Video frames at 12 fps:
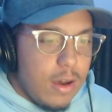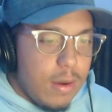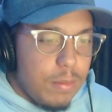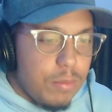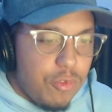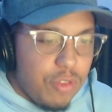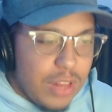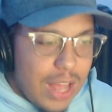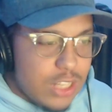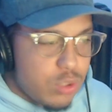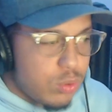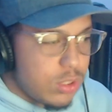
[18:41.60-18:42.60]

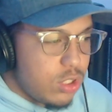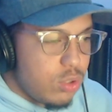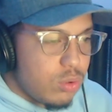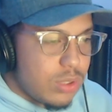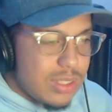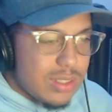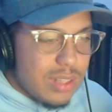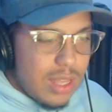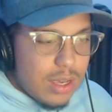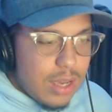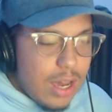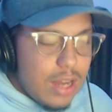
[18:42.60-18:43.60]
Flash was used as like
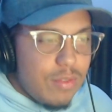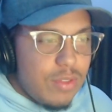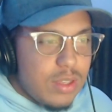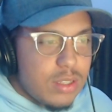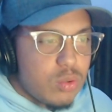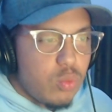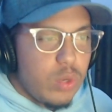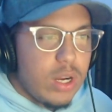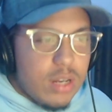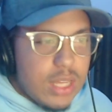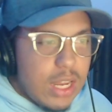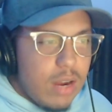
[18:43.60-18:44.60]
kind of this
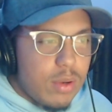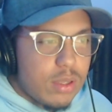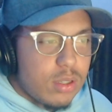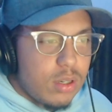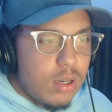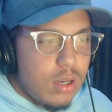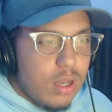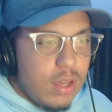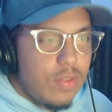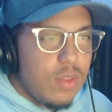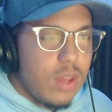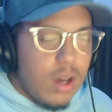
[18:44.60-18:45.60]
weird character
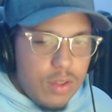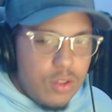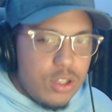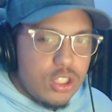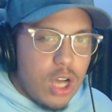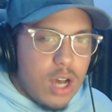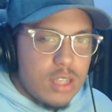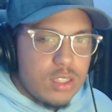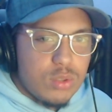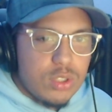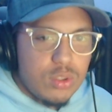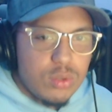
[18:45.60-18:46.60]
in the other Joss. He
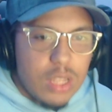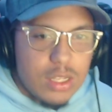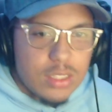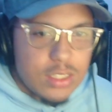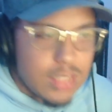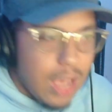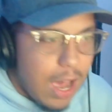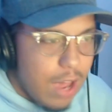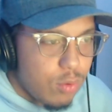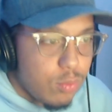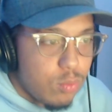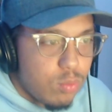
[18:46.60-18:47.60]
was used as this guy
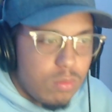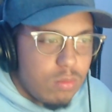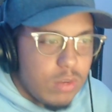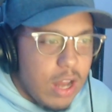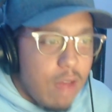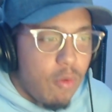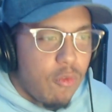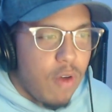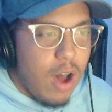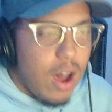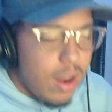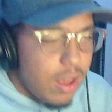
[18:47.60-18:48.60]
who never
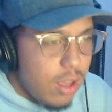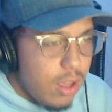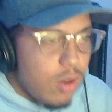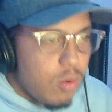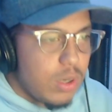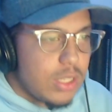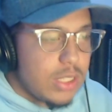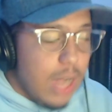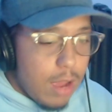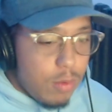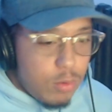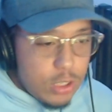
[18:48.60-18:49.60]
fought, which
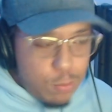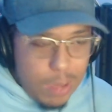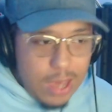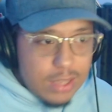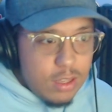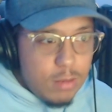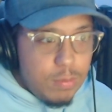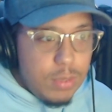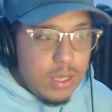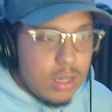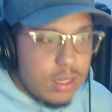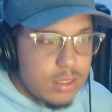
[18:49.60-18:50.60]
I respected,
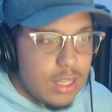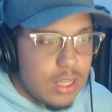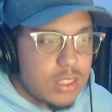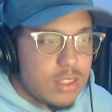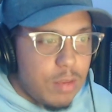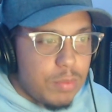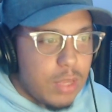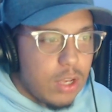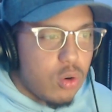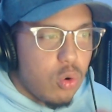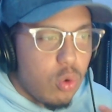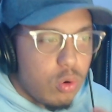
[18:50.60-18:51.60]
because that's something
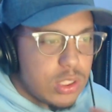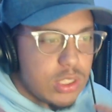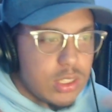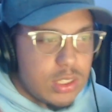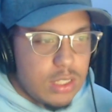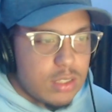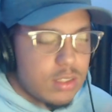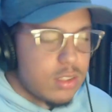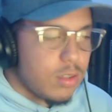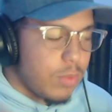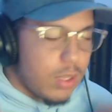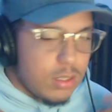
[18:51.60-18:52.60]
cool to see. It's
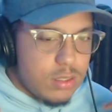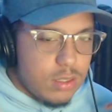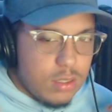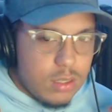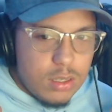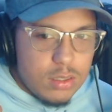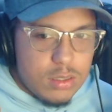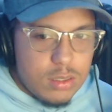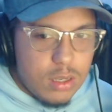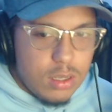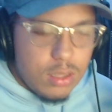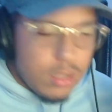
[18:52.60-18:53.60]

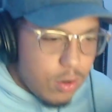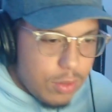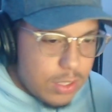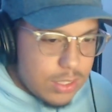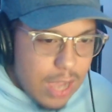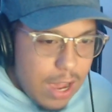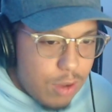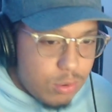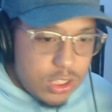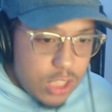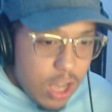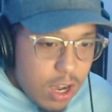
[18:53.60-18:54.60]
this guy
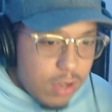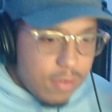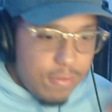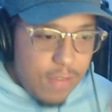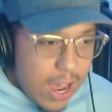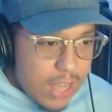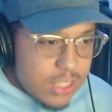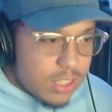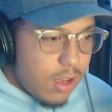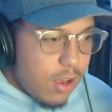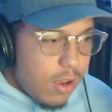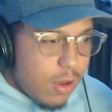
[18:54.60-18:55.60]
who's young, fast,
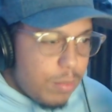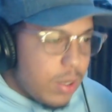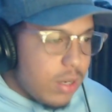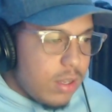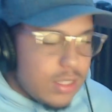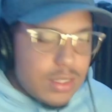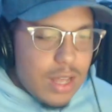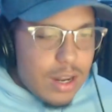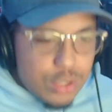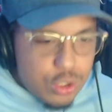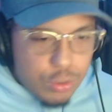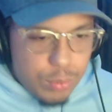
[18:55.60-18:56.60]
but he's not a
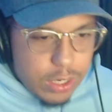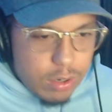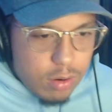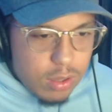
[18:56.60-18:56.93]
superhero.